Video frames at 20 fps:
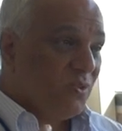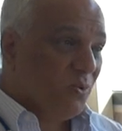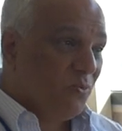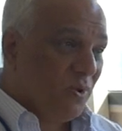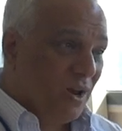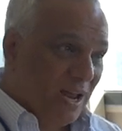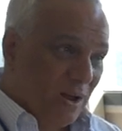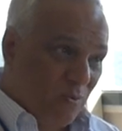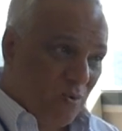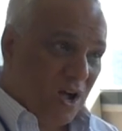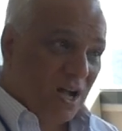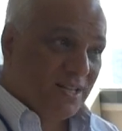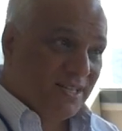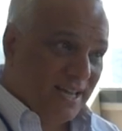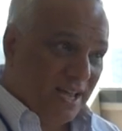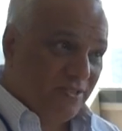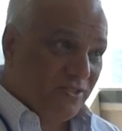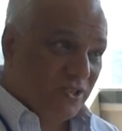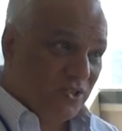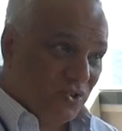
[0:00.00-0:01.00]
when I walk
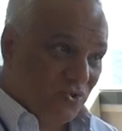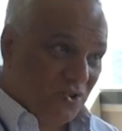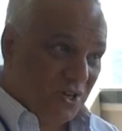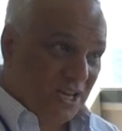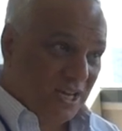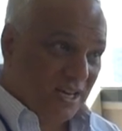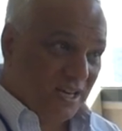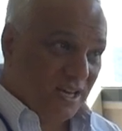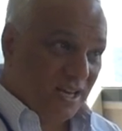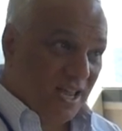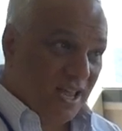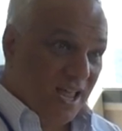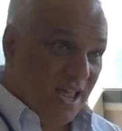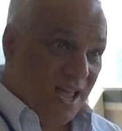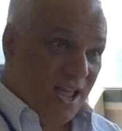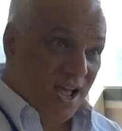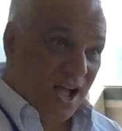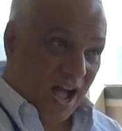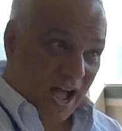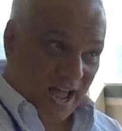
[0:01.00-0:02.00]
down the street,
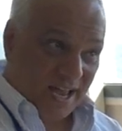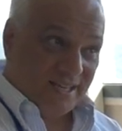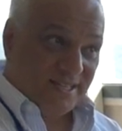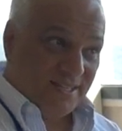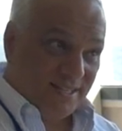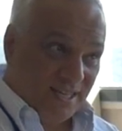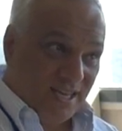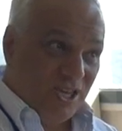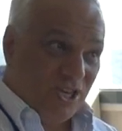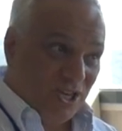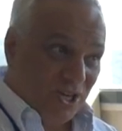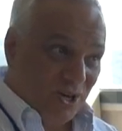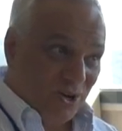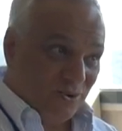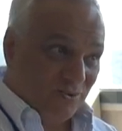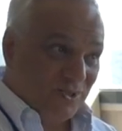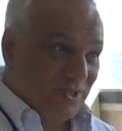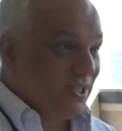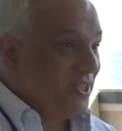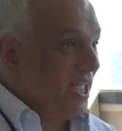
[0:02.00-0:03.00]
I see
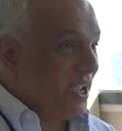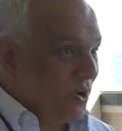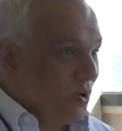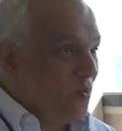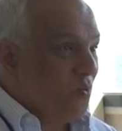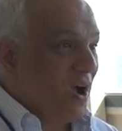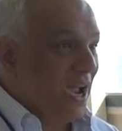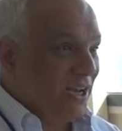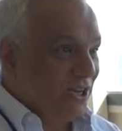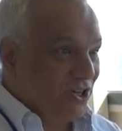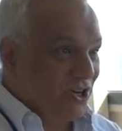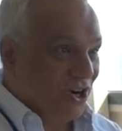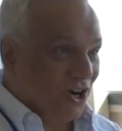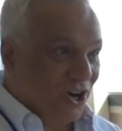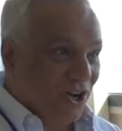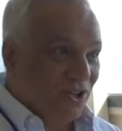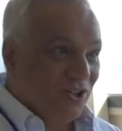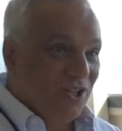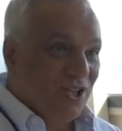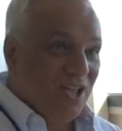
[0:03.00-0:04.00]
you, to like a white
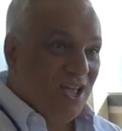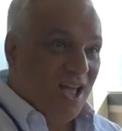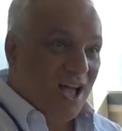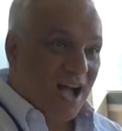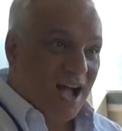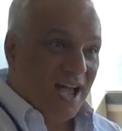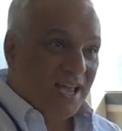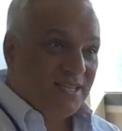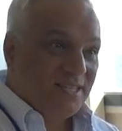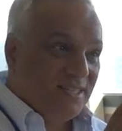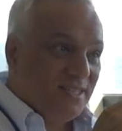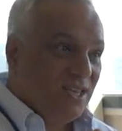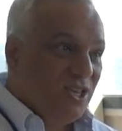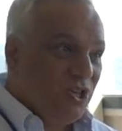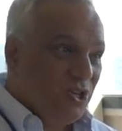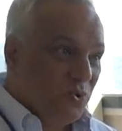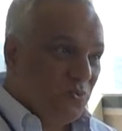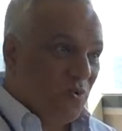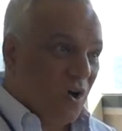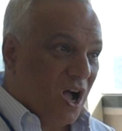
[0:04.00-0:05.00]
girl. I see
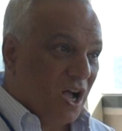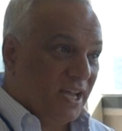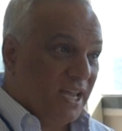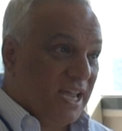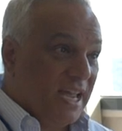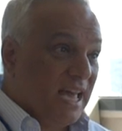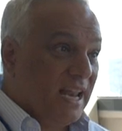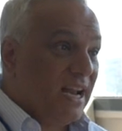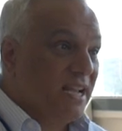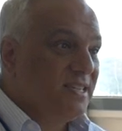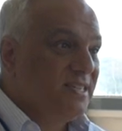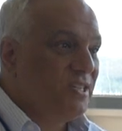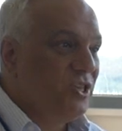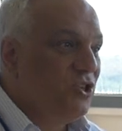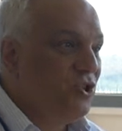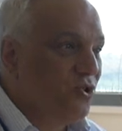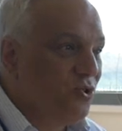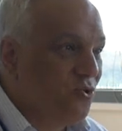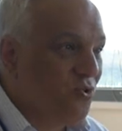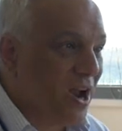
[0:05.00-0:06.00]
you walking and I see
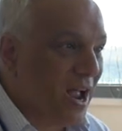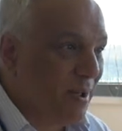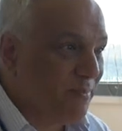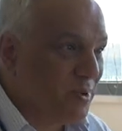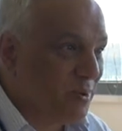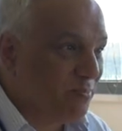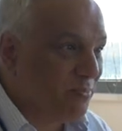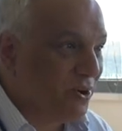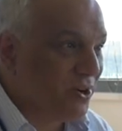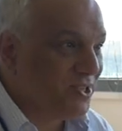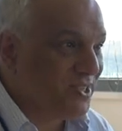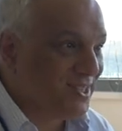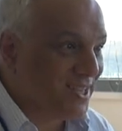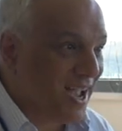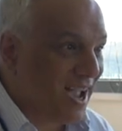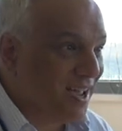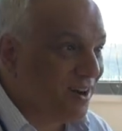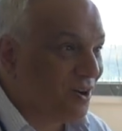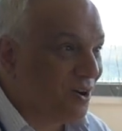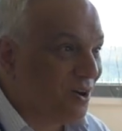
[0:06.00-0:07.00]
you grab your purse
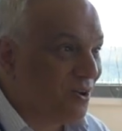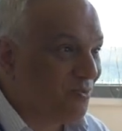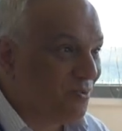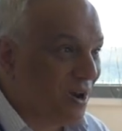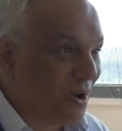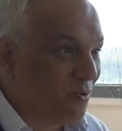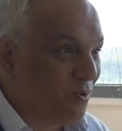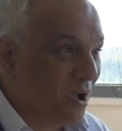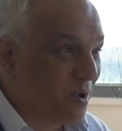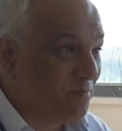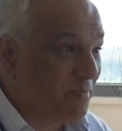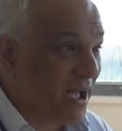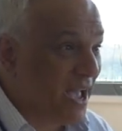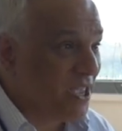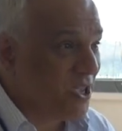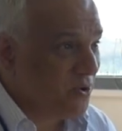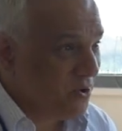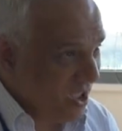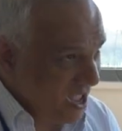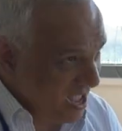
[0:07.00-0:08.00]
tighter when I walk by
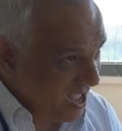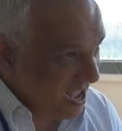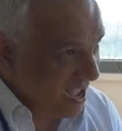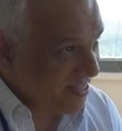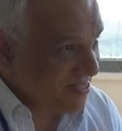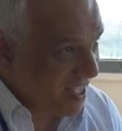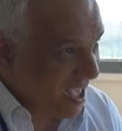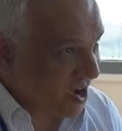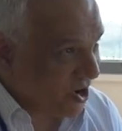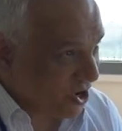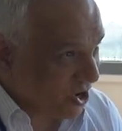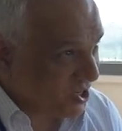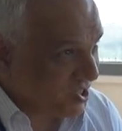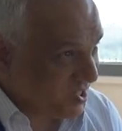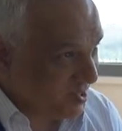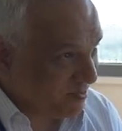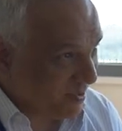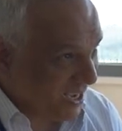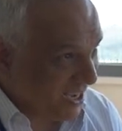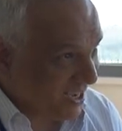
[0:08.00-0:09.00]
you, and that
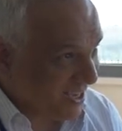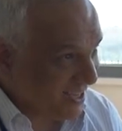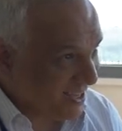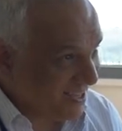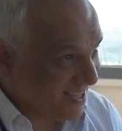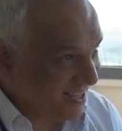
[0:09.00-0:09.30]
hurts me.